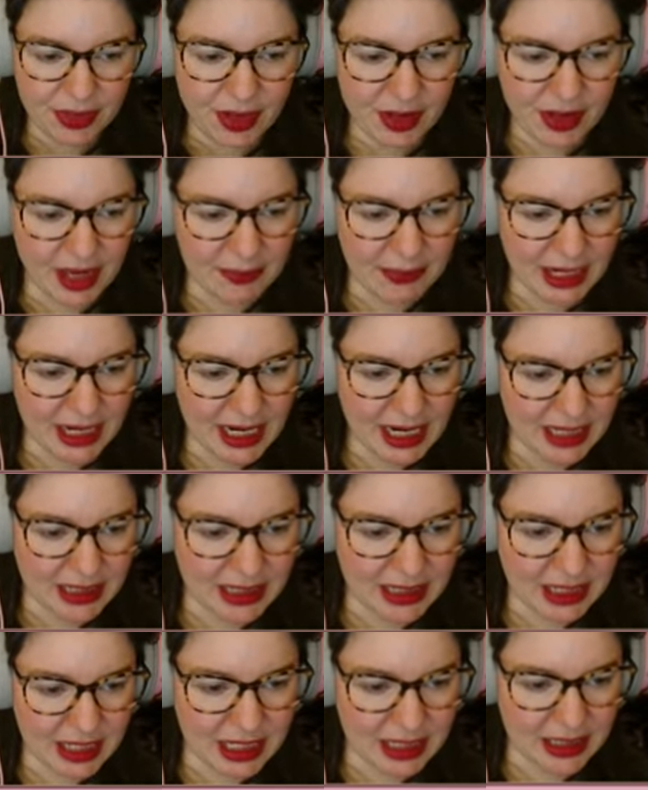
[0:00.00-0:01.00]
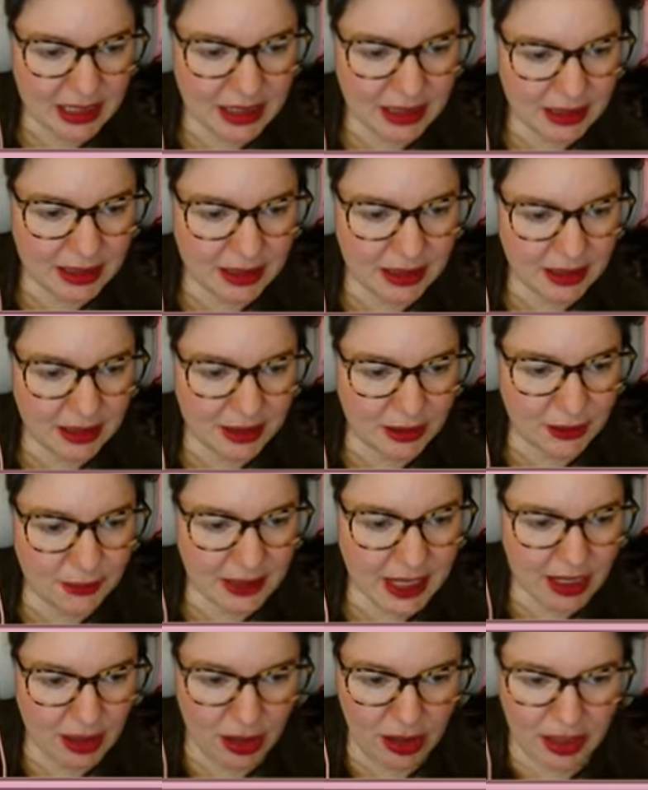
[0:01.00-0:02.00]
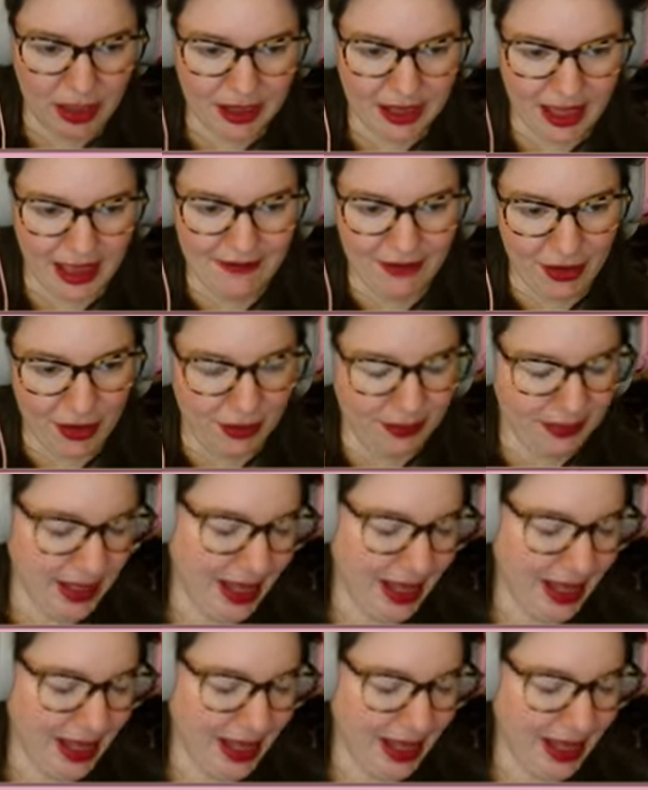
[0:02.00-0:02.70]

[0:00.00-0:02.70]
Emily, I said you may not lurk ever.